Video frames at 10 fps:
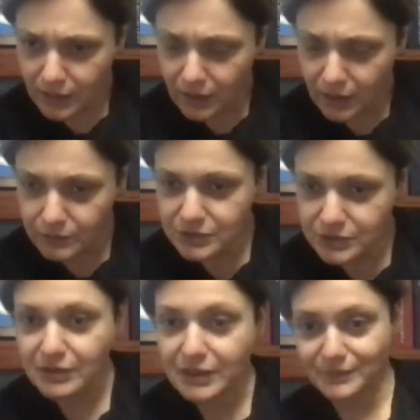Oh,
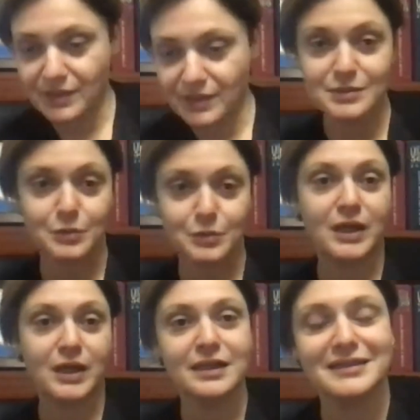sorry, there is
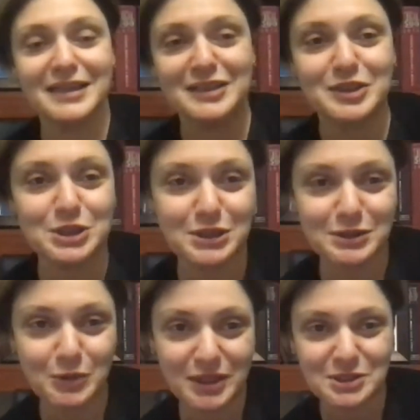one additional
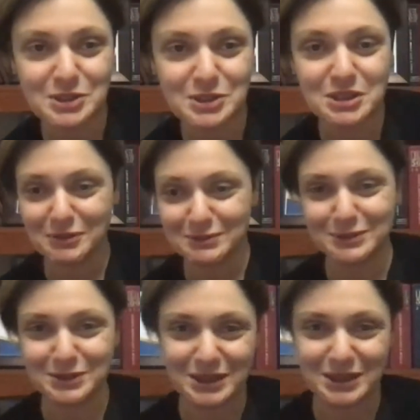question from
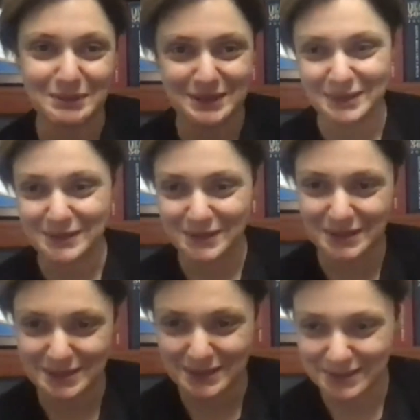Dushanbe. So
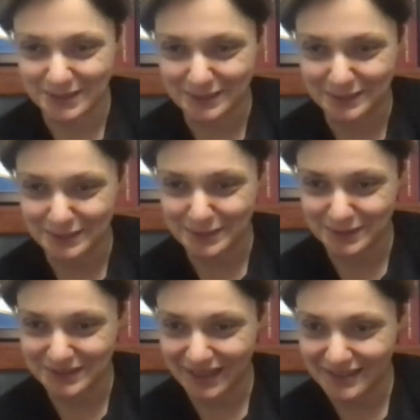this is
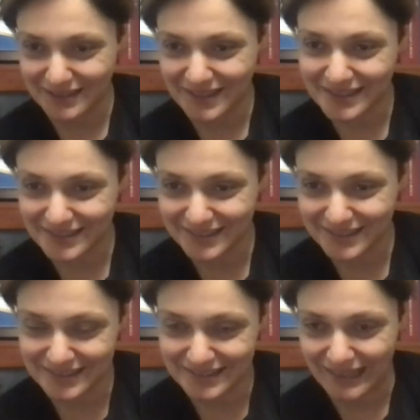also, I think,
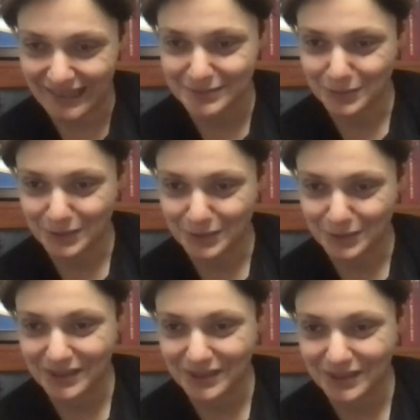the last one.
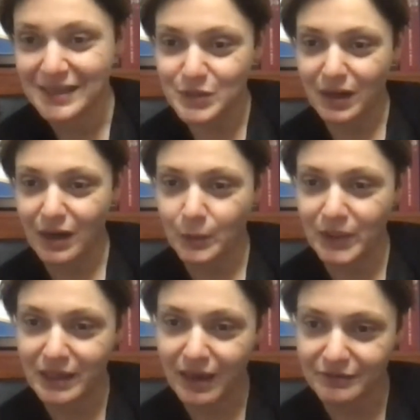So
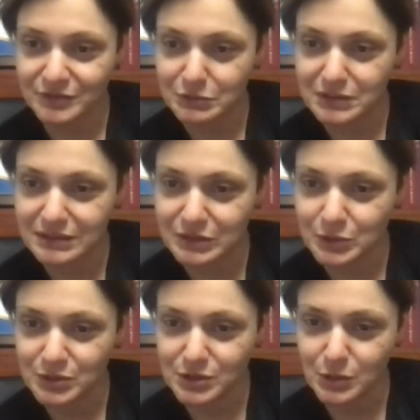we have to
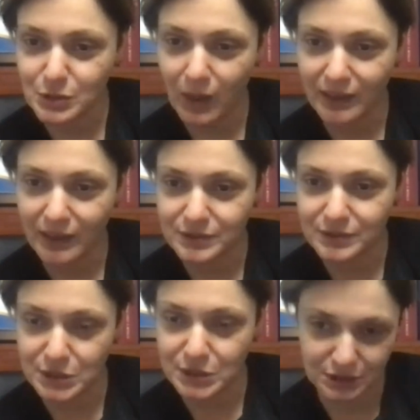reduce one
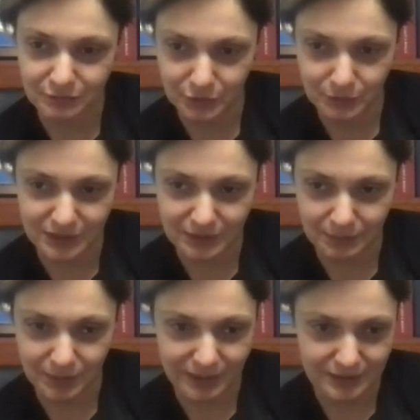position from a
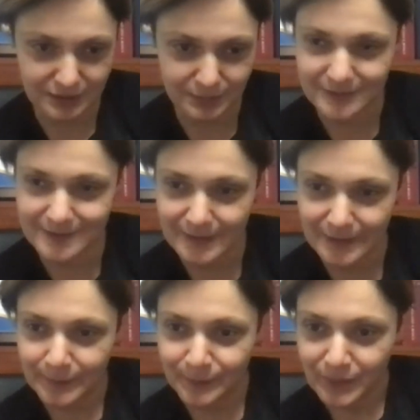department
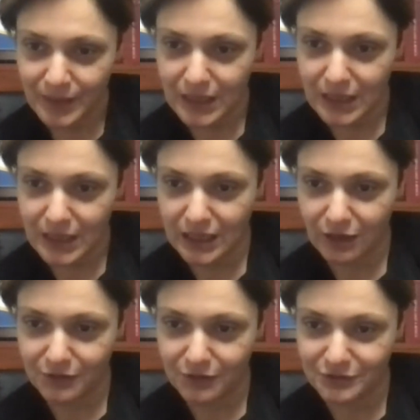
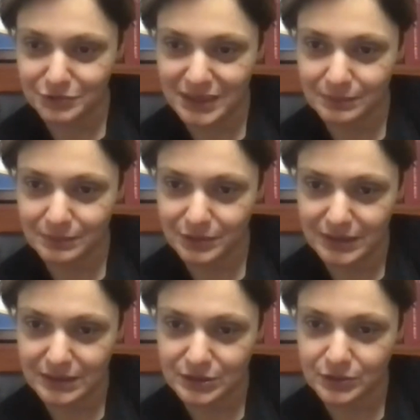of 3
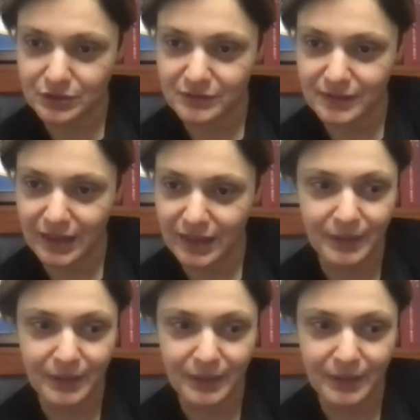employees. 2 of them